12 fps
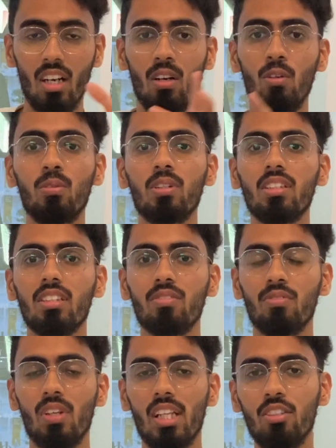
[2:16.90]
However,
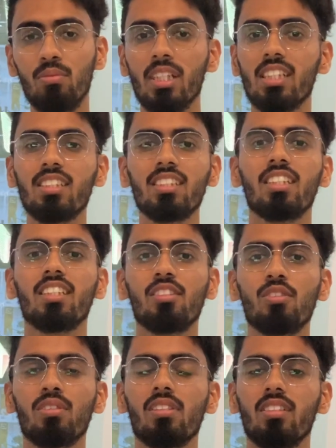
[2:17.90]
when you make a
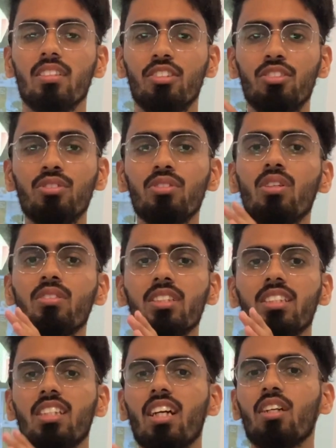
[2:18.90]
schedule, do not
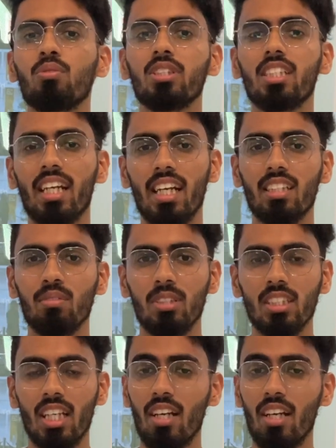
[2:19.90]
start with anatomy.